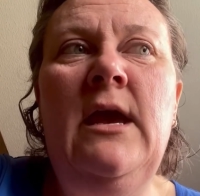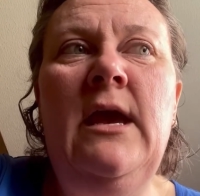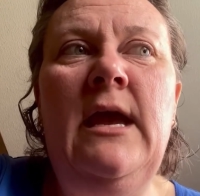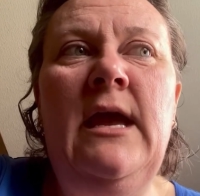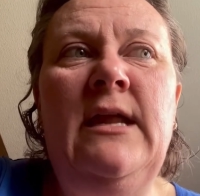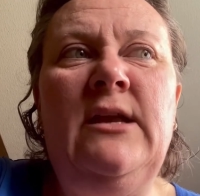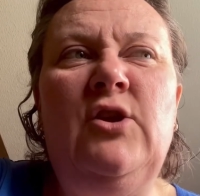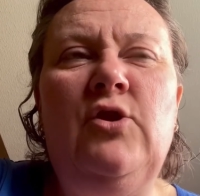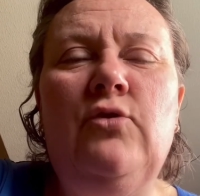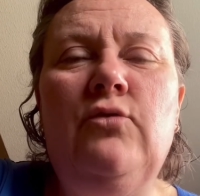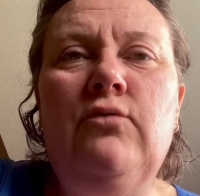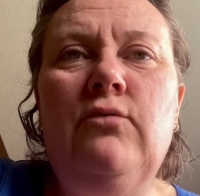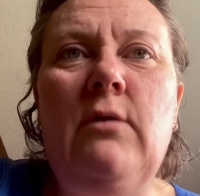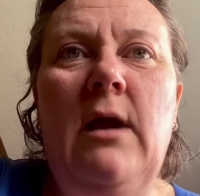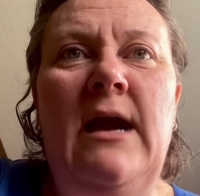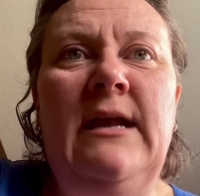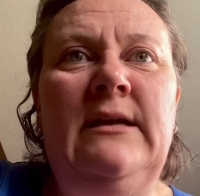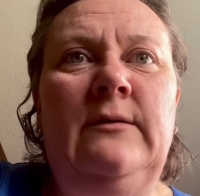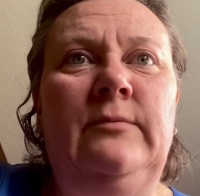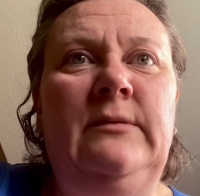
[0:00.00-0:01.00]

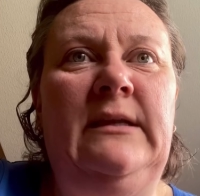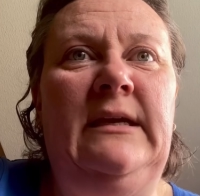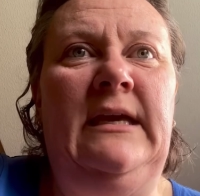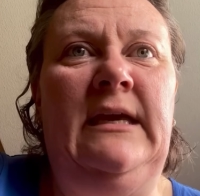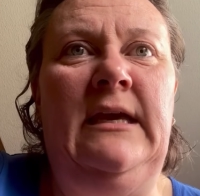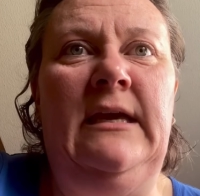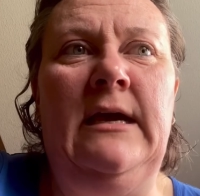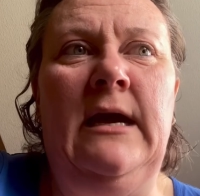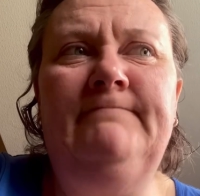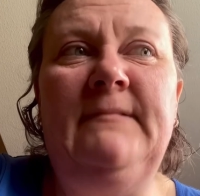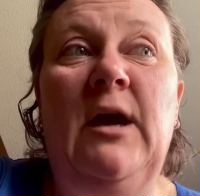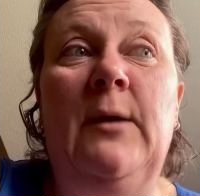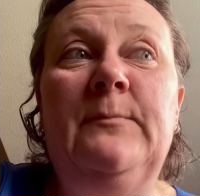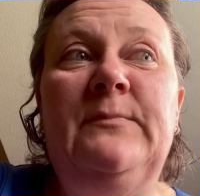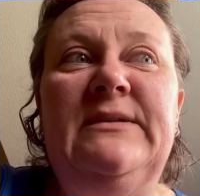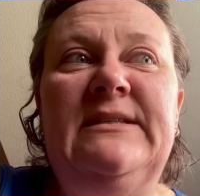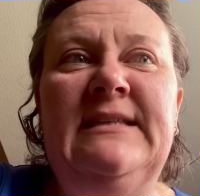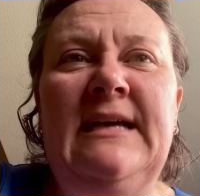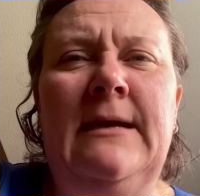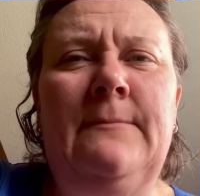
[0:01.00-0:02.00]
incredibly
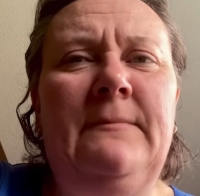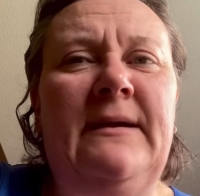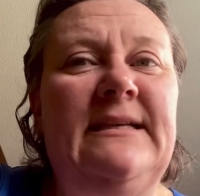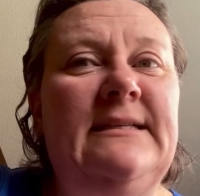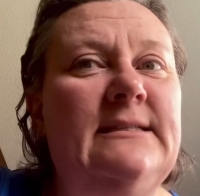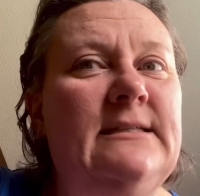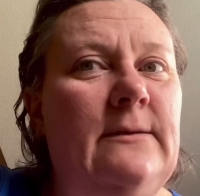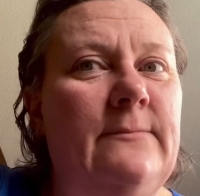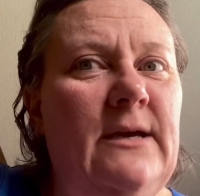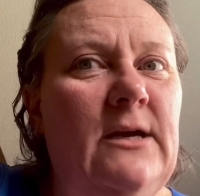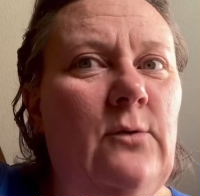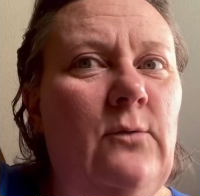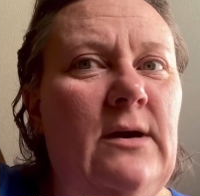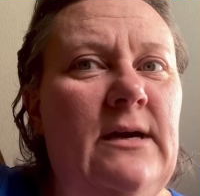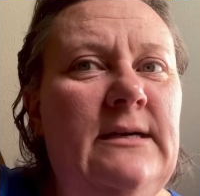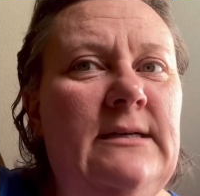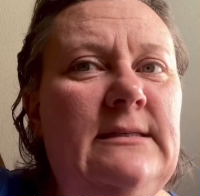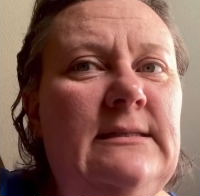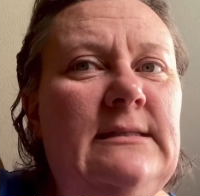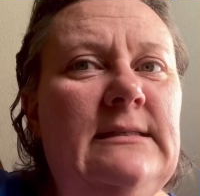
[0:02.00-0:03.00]
upset my stomach
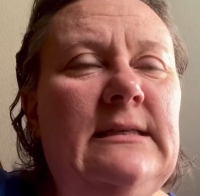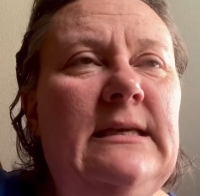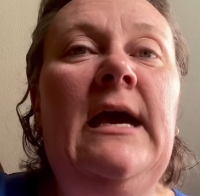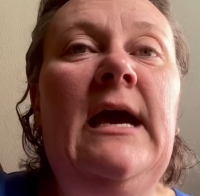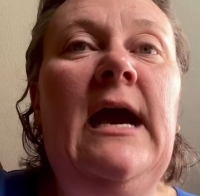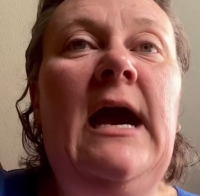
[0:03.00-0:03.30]
was.